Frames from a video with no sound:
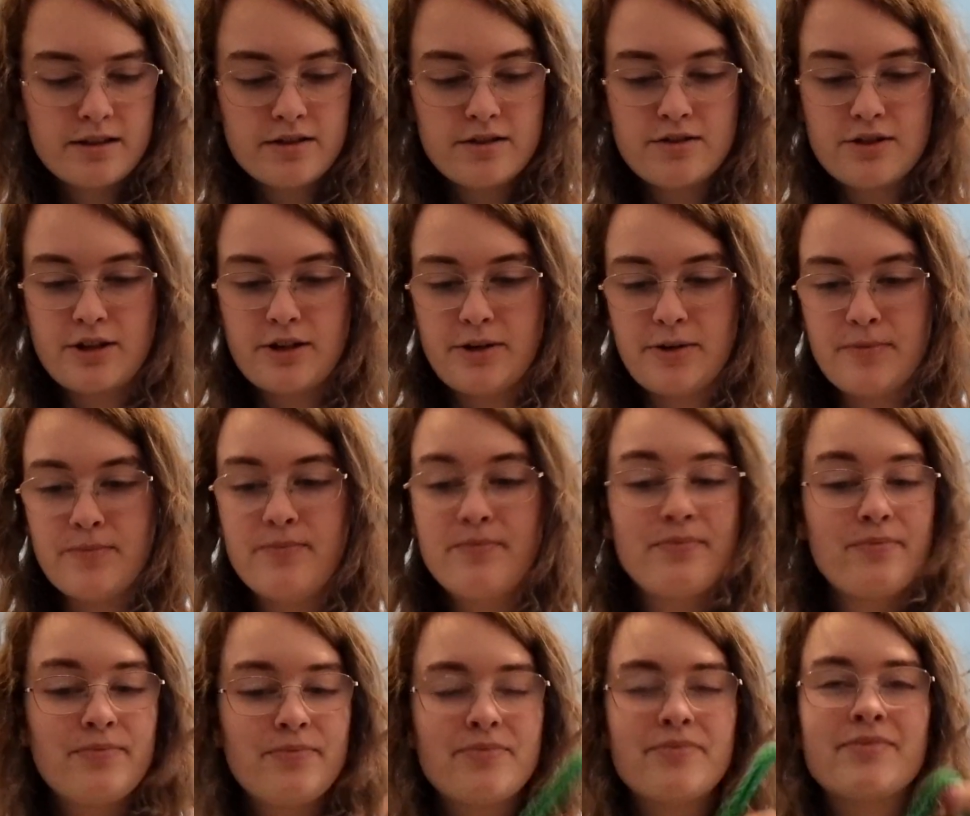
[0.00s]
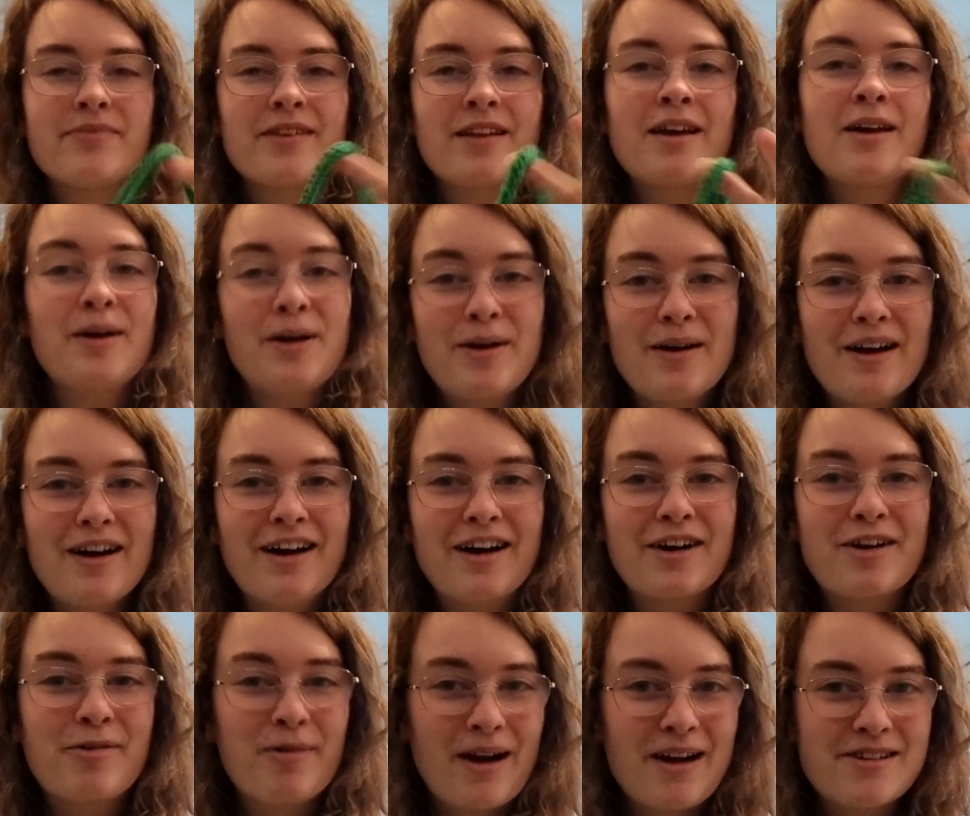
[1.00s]
So
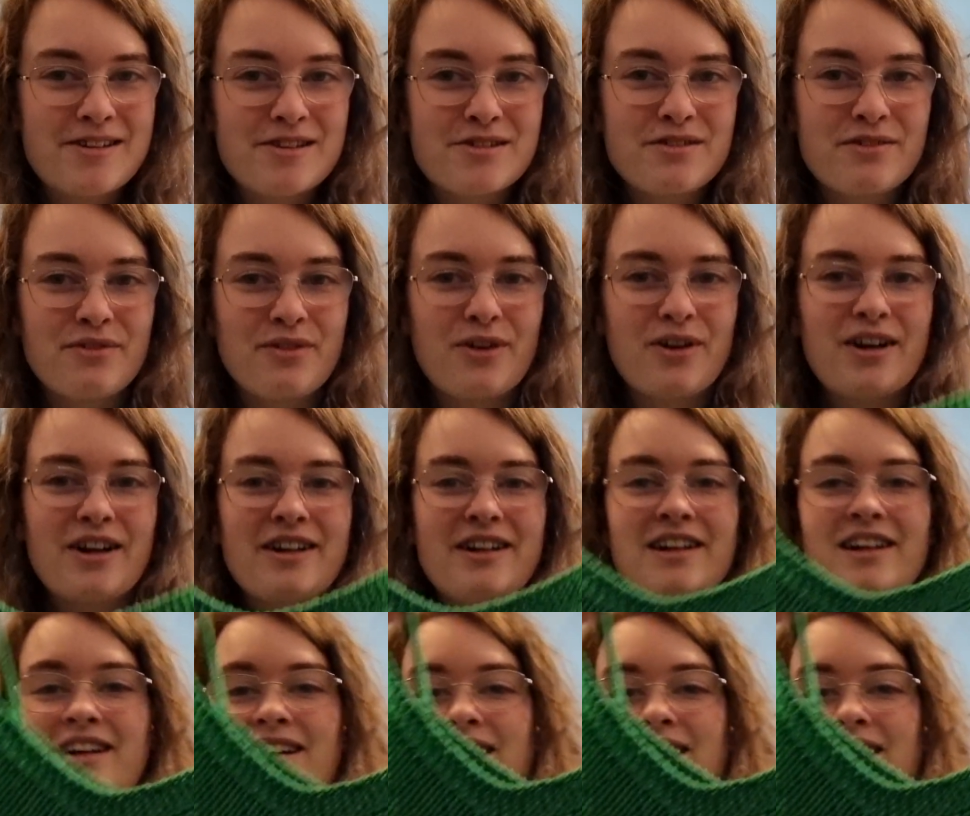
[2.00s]
crisis averted.